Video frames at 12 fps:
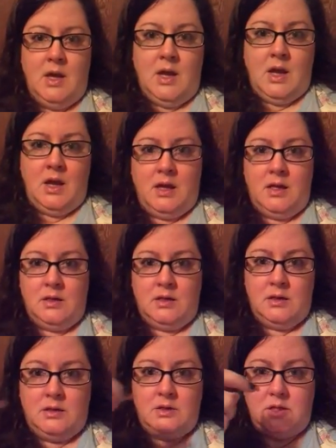
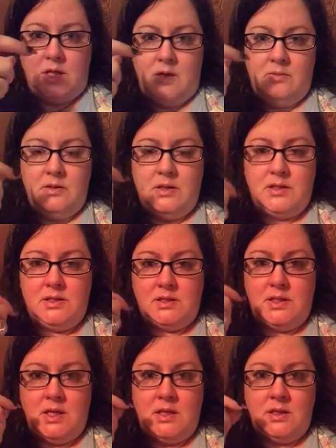And she gave me this
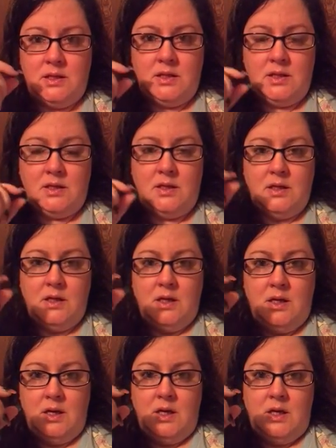thing that
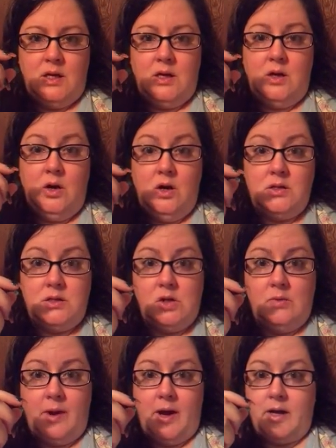it hurt
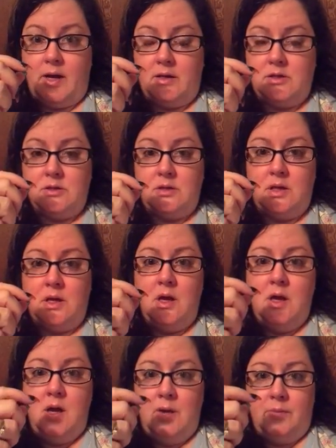so bad actually,
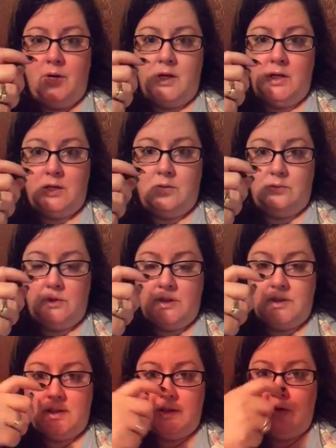but
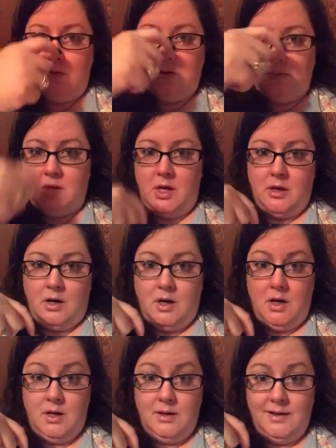it's a nose
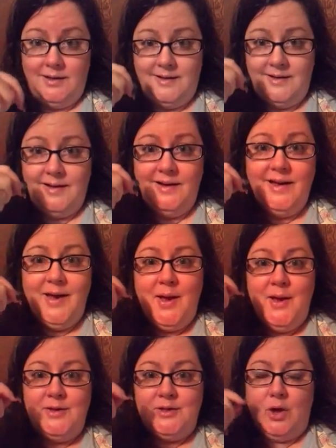plugger.
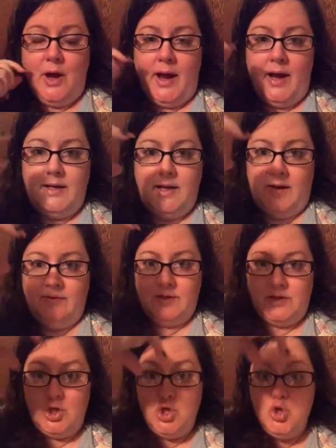So I had to have
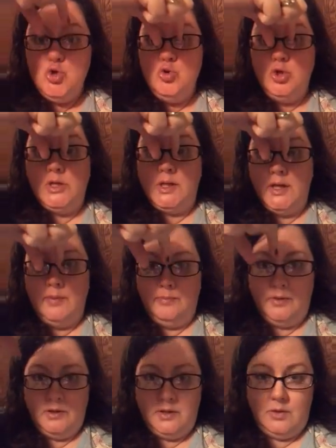this huge
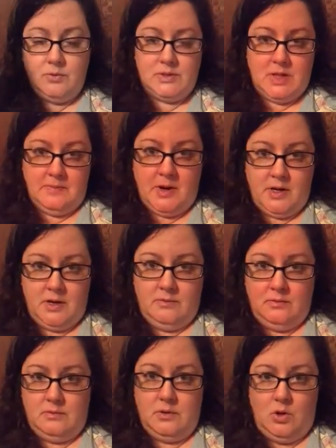clip that was on my
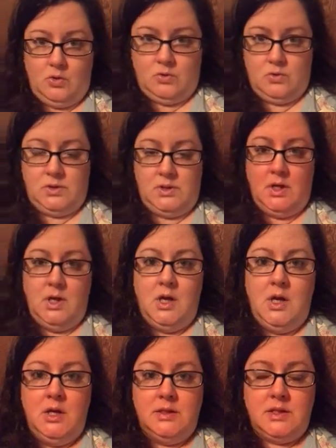nose
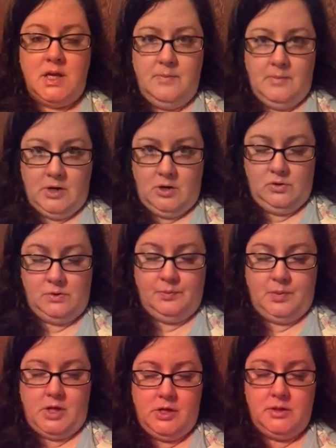to keep my nose
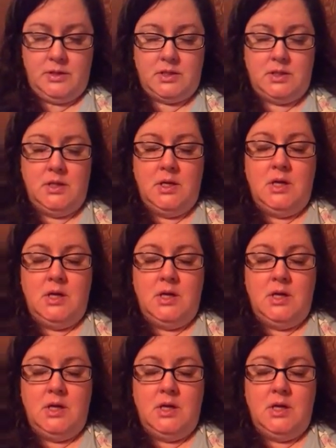plugged,